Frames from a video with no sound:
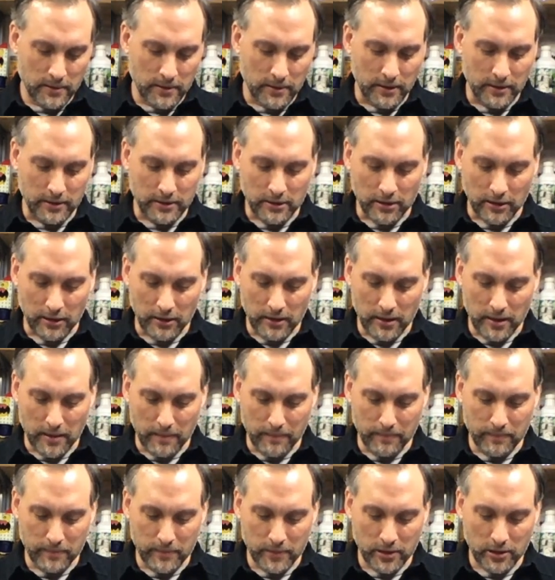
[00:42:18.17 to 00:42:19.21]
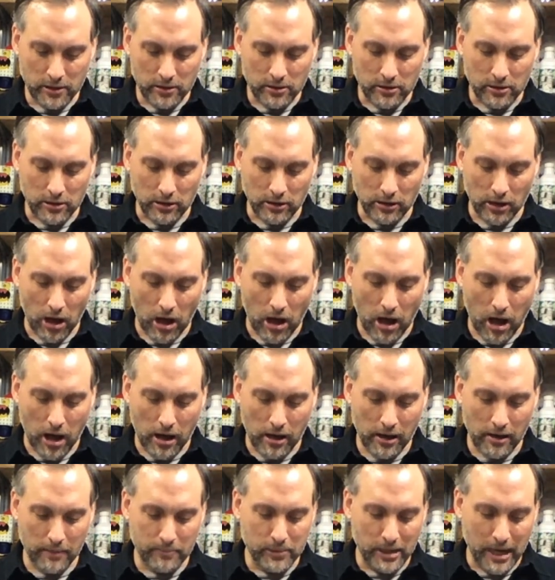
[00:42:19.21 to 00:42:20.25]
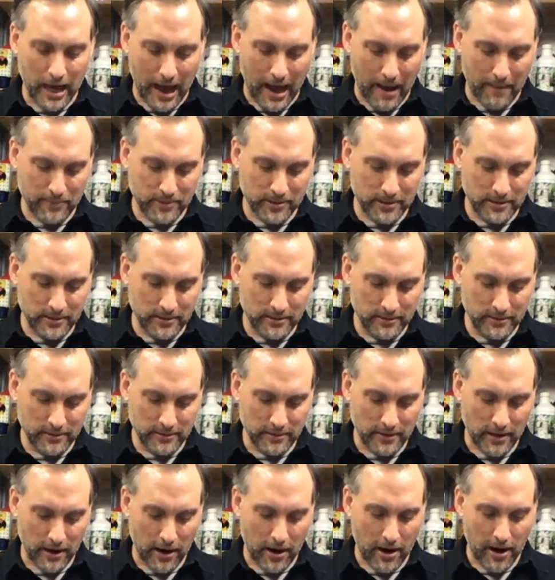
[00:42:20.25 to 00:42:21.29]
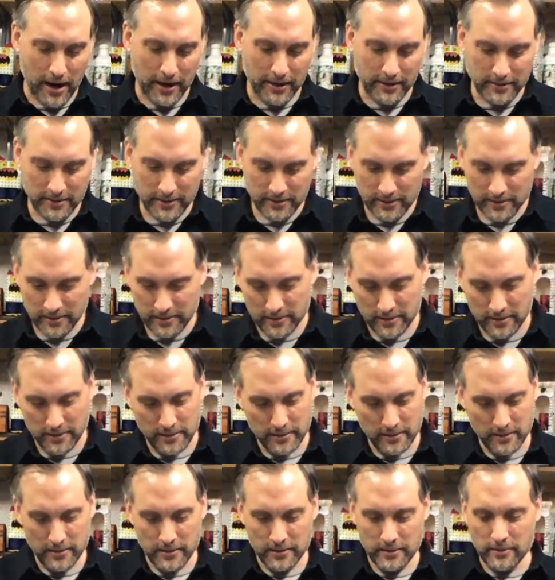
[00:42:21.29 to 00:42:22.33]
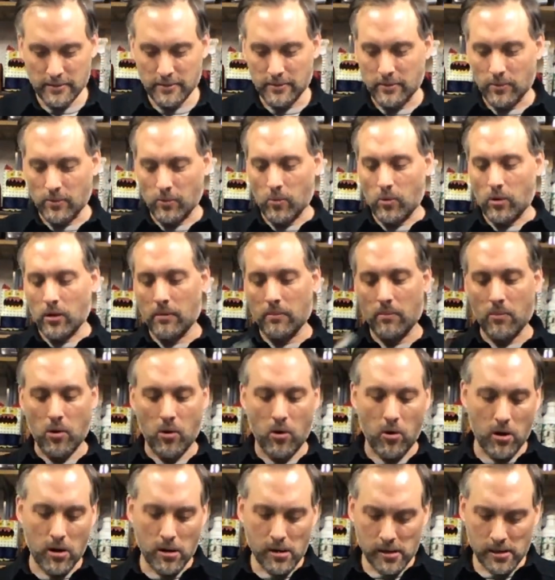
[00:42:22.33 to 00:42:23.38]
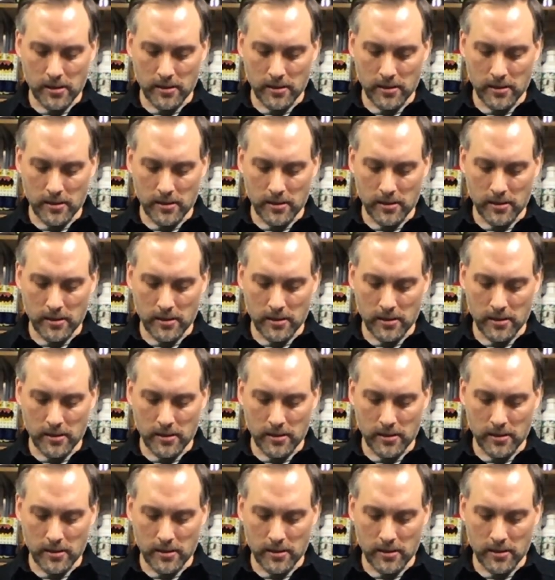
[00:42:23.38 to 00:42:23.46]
let's call them claw hubcaps. All right, one more.